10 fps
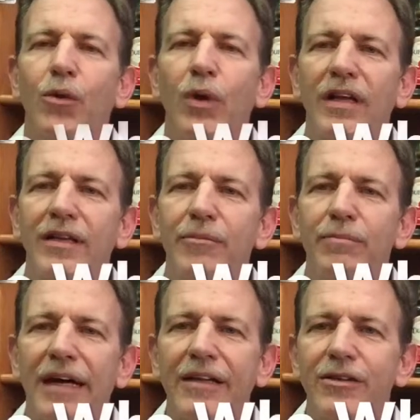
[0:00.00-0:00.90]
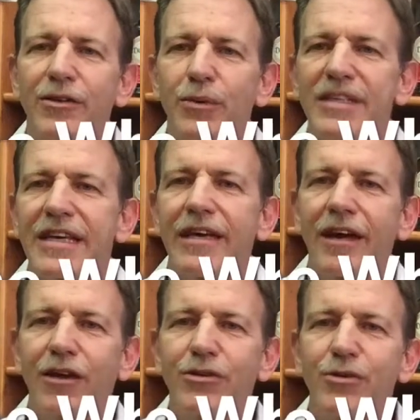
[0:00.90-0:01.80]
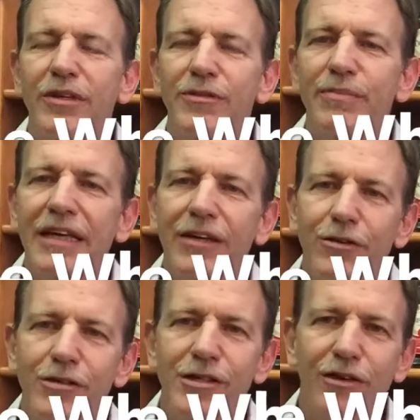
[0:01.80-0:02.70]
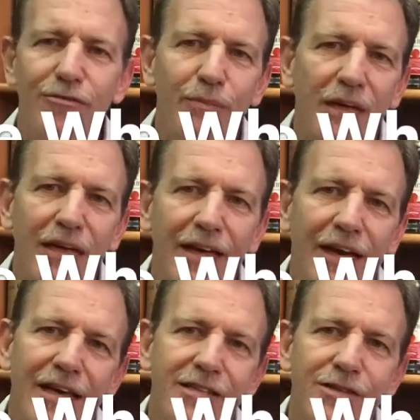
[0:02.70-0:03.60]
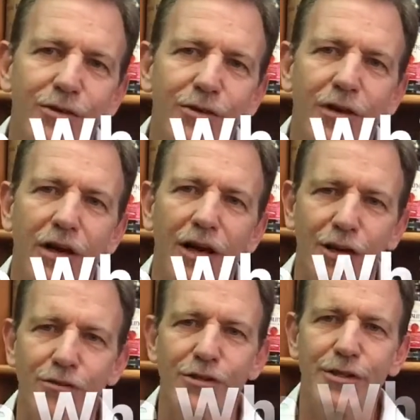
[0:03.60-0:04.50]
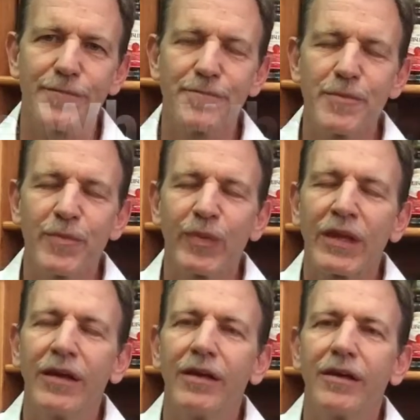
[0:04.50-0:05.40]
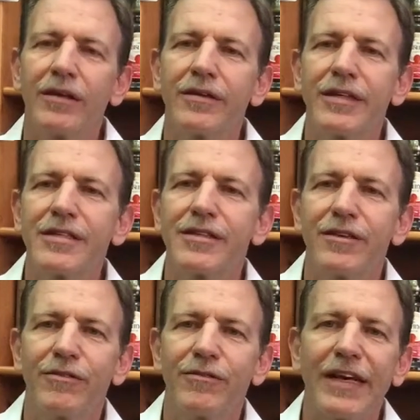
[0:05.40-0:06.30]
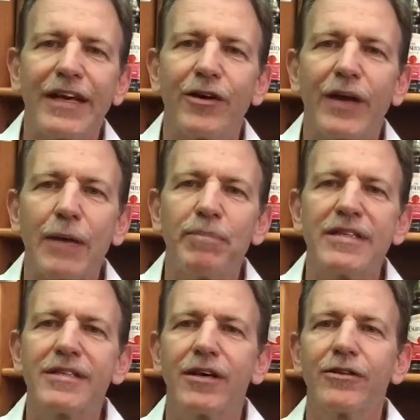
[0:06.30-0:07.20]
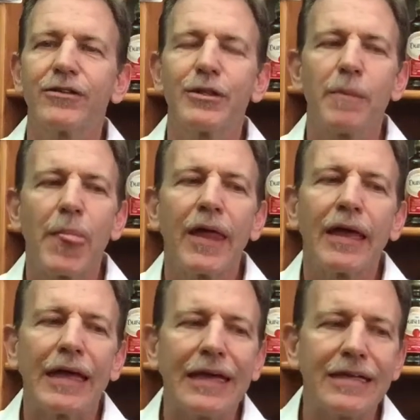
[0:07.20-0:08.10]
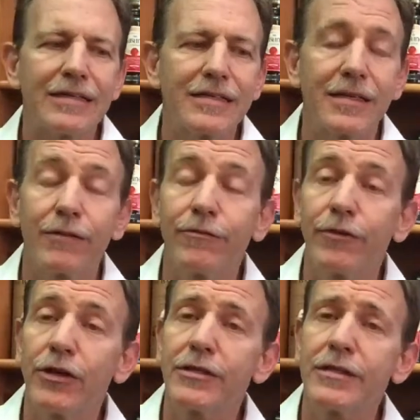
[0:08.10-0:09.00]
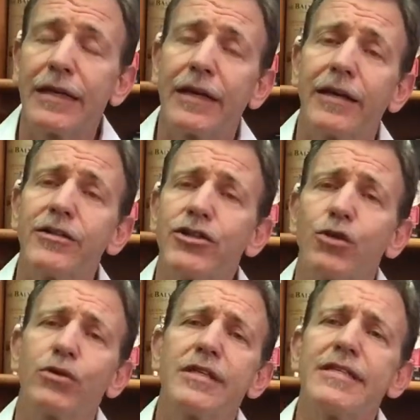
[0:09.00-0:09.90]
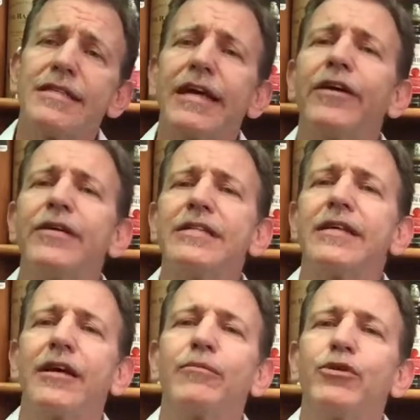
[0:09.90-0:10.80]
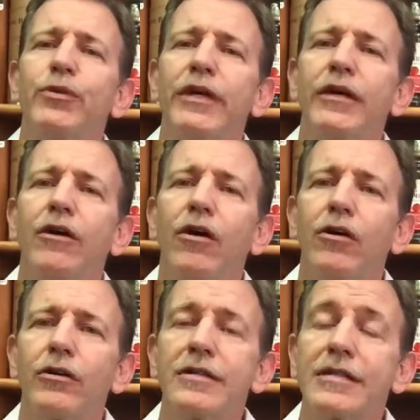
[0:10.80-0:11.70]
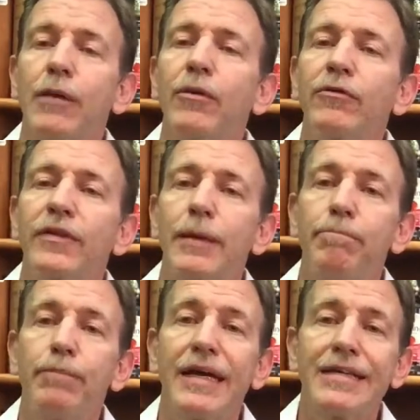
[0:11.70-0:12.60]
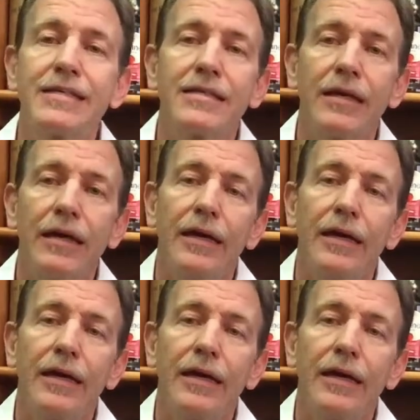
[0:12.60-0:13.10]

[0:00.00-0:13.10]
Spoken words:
Welcome back to the Whisky Couch with me, Gustav Müller, as your host. This video episode is the first in a short series that I'm doing on some of the best